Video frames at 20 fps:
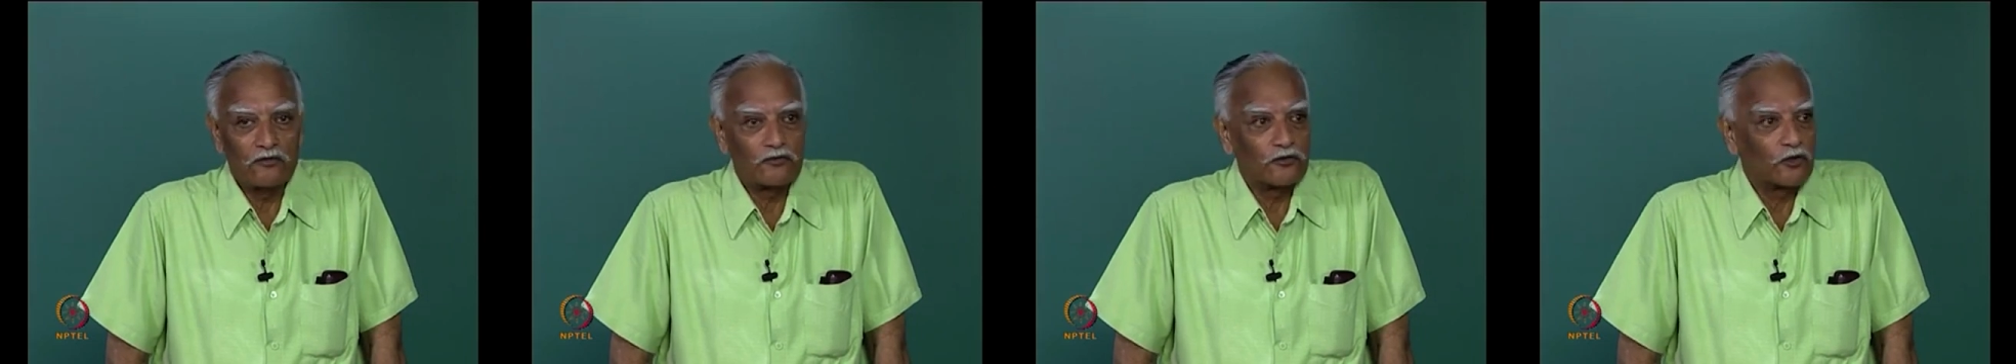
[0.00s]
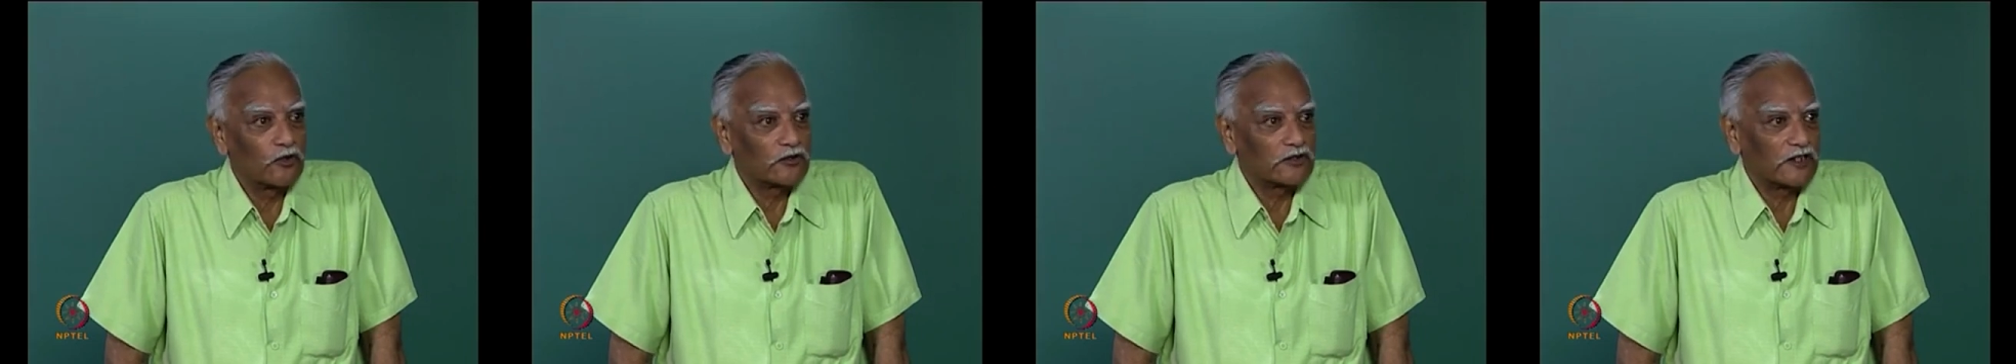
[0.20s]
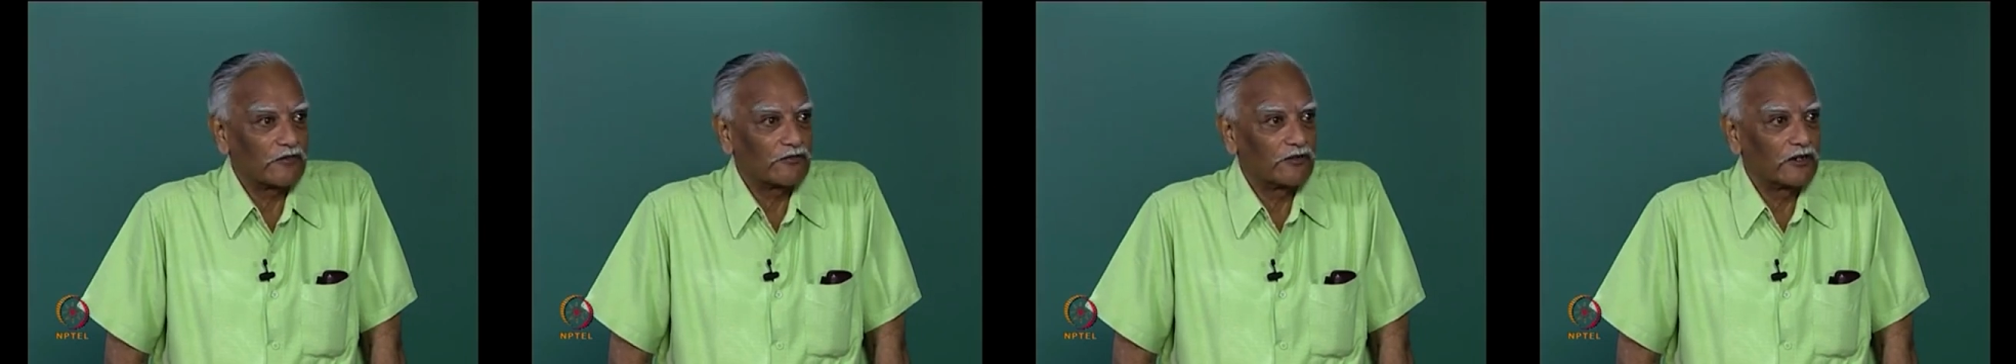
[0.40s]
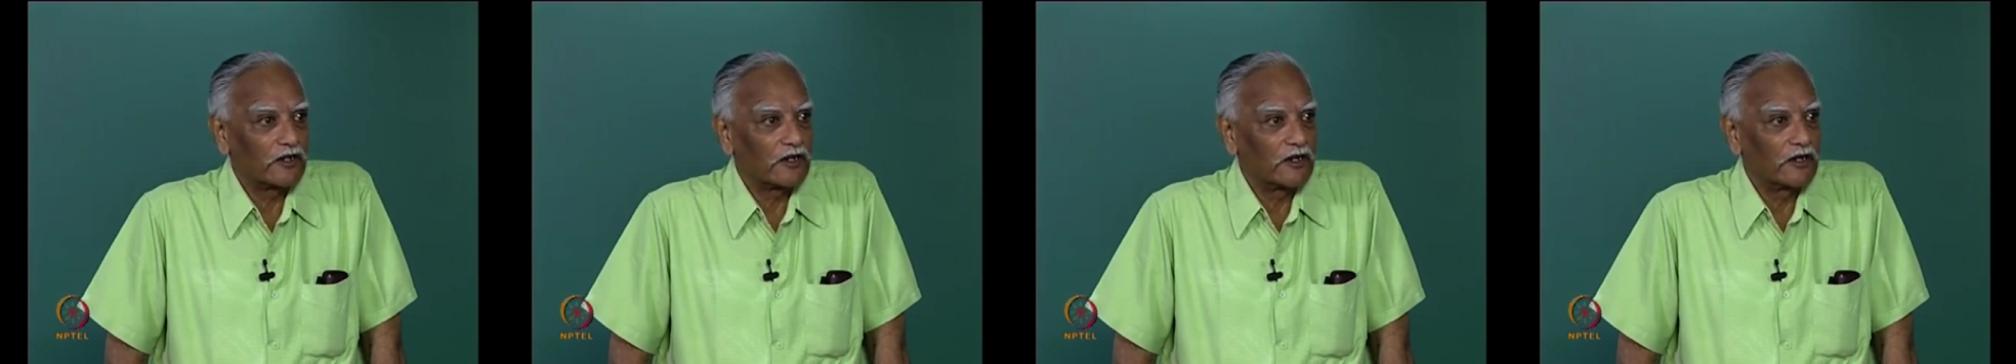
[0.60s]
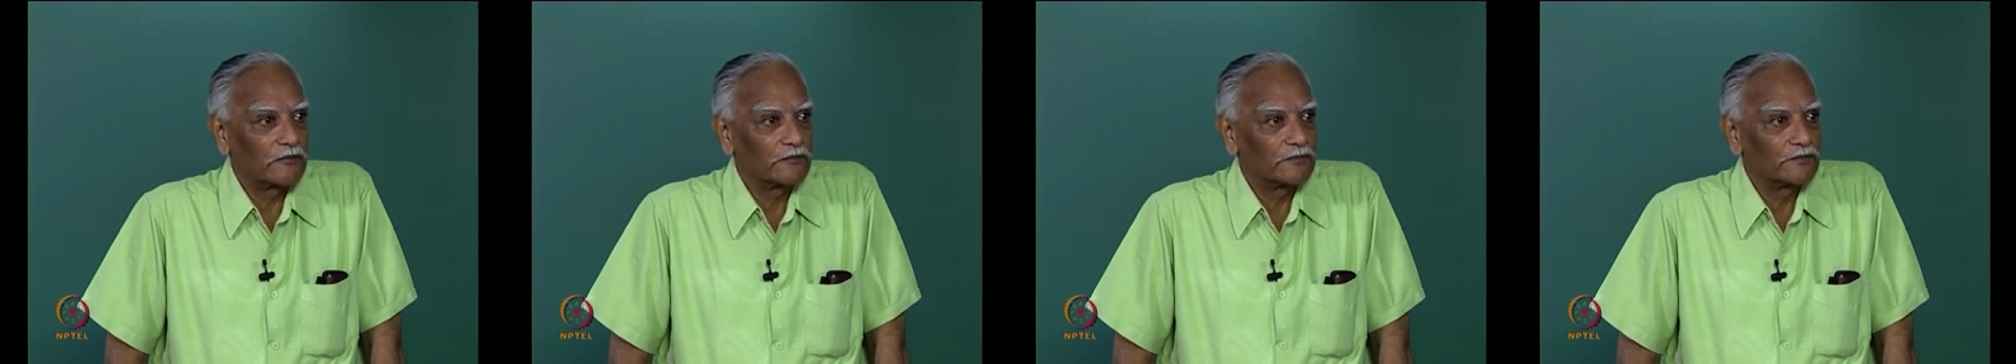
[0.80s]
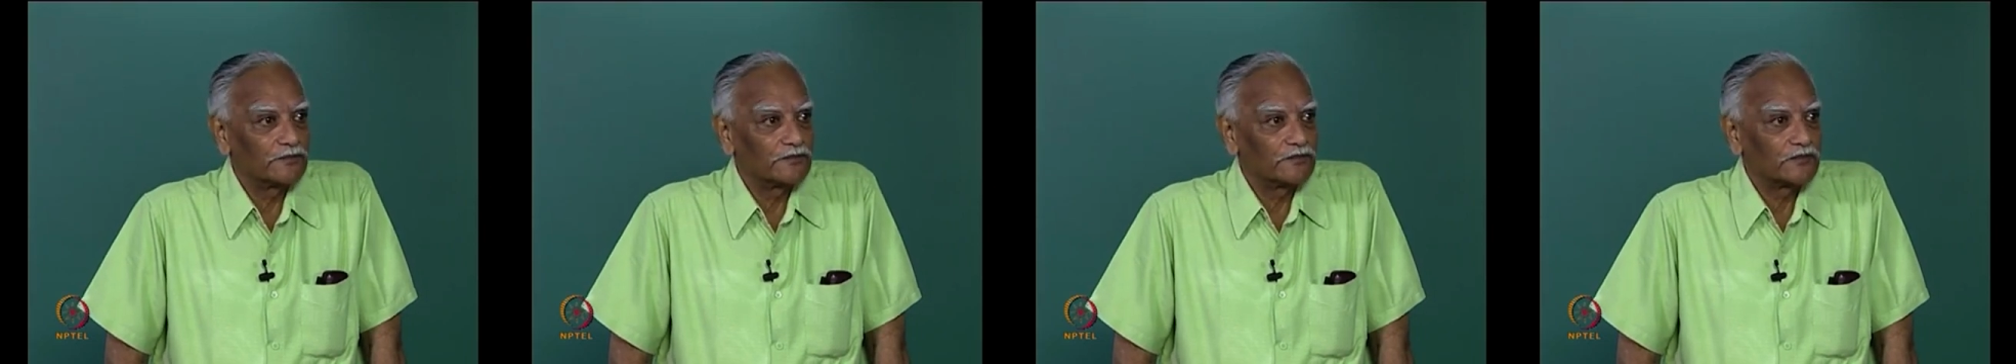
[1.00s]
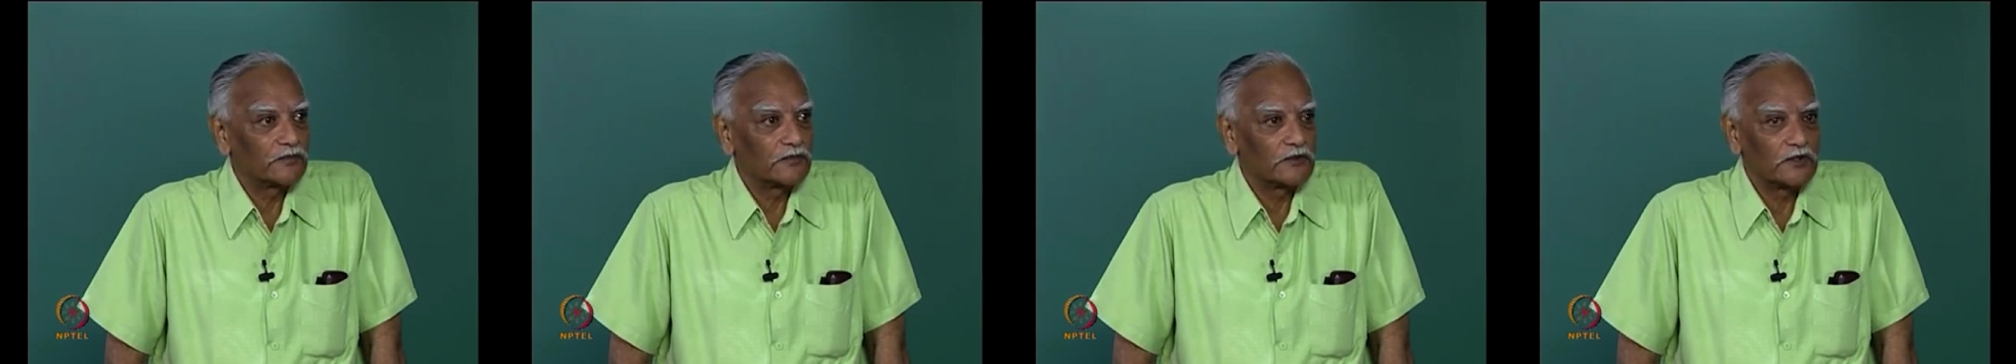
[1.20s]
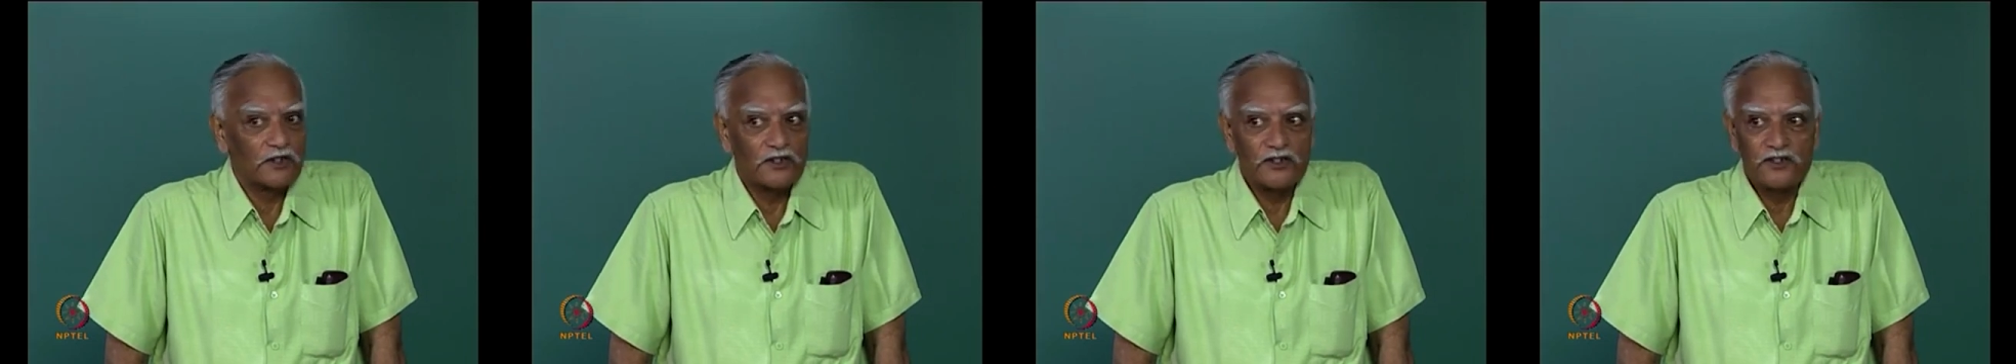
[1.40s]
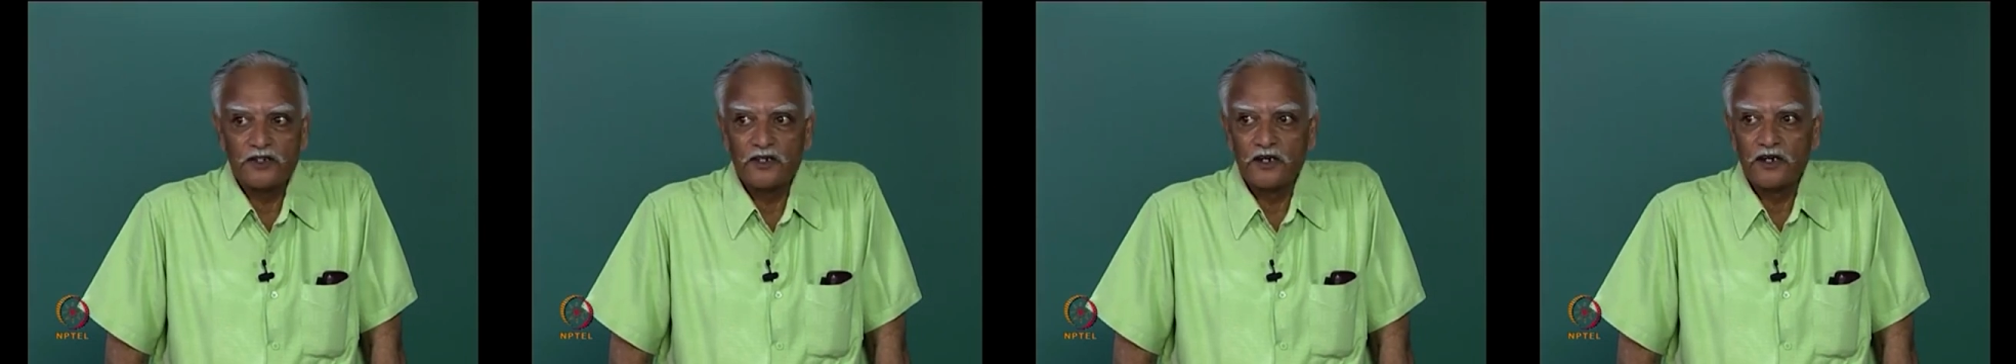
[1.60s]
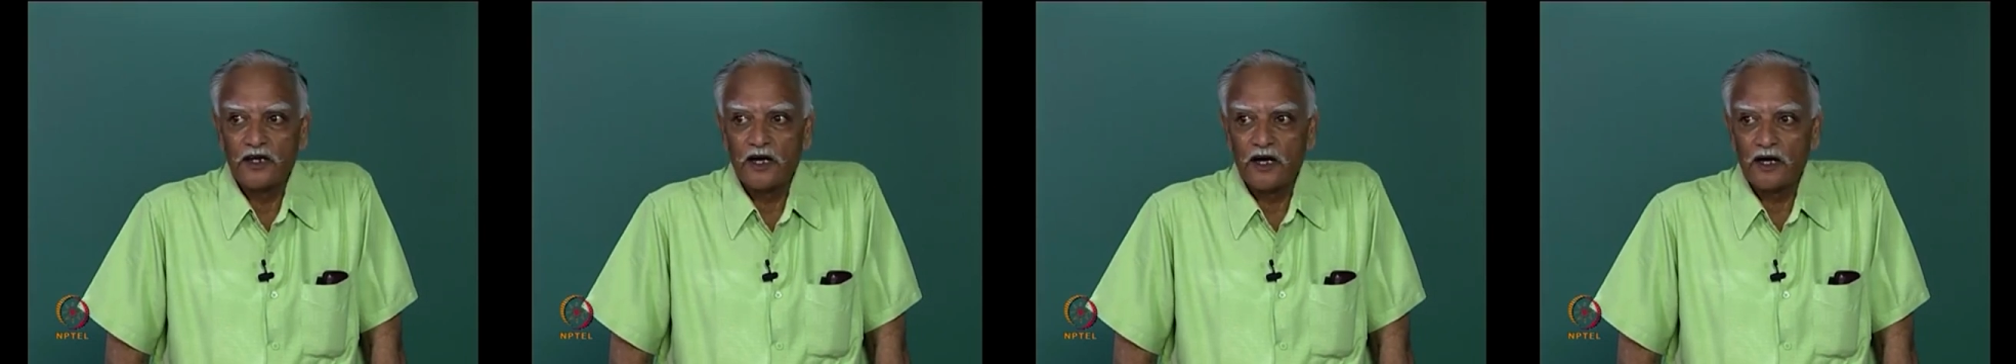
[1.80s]
of North Africa,
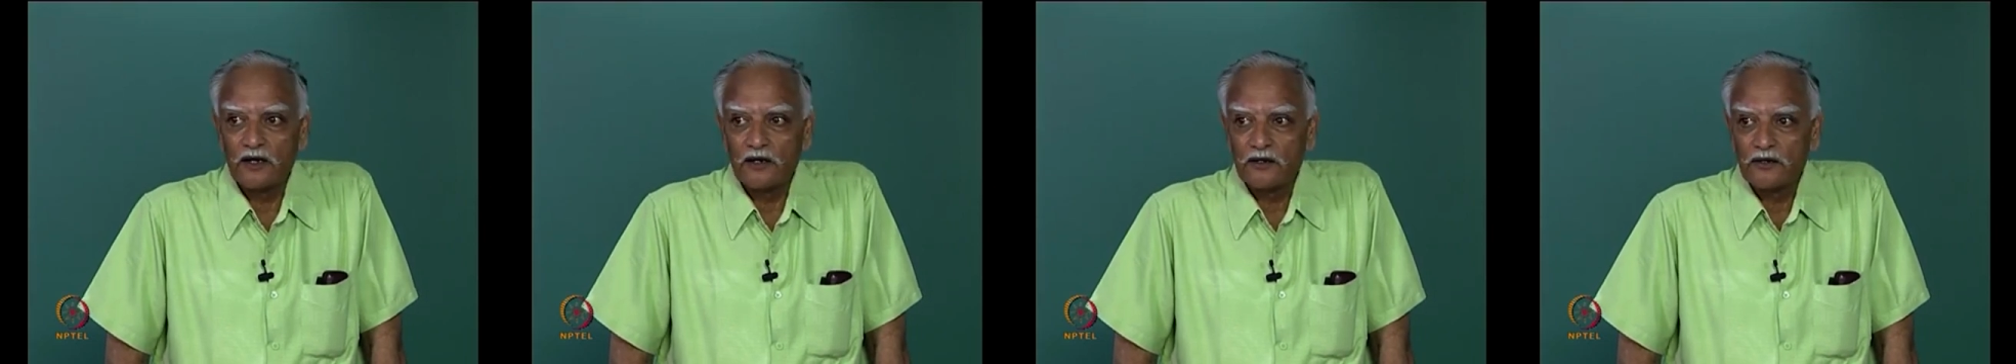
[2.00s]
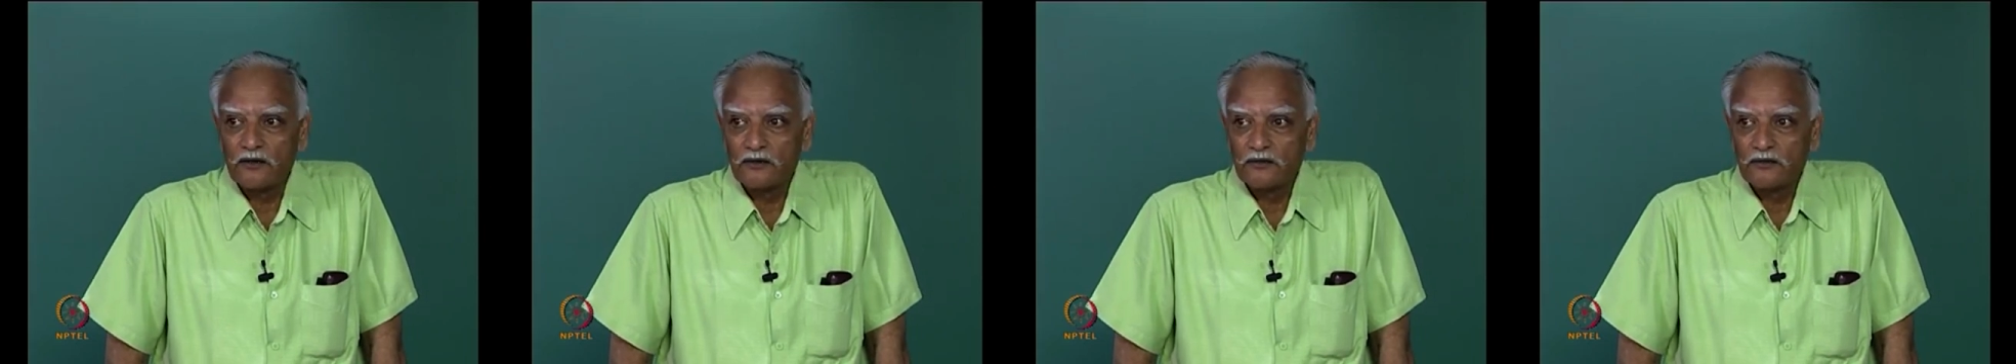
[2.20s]
Syria,